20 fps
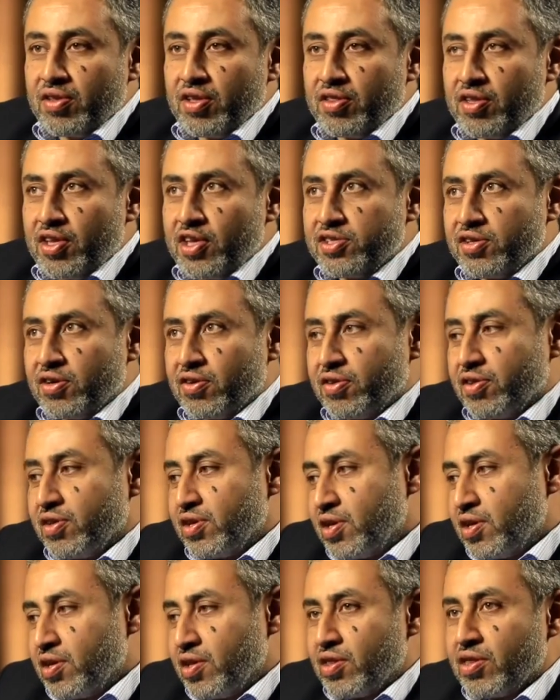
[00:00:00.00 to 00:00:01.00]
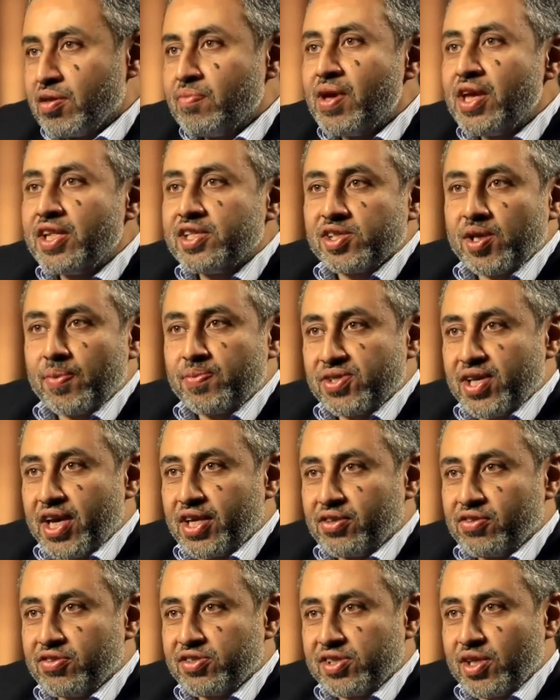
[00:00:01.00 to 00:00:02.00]
These are the main
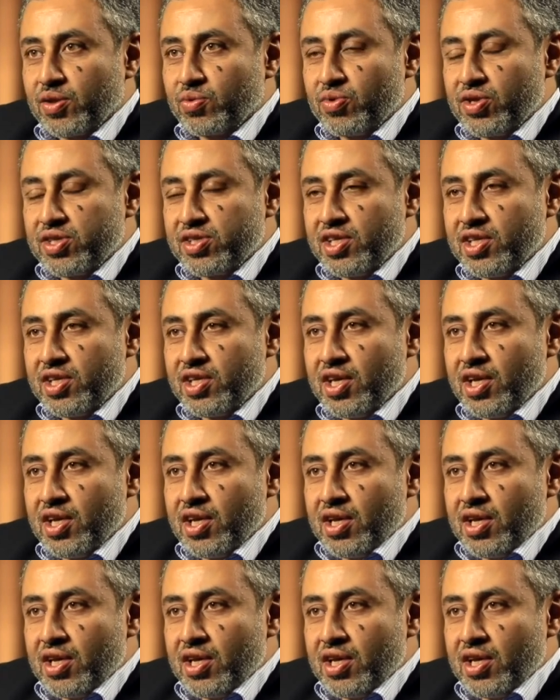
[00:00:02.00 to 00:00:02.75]
subsectors that we see,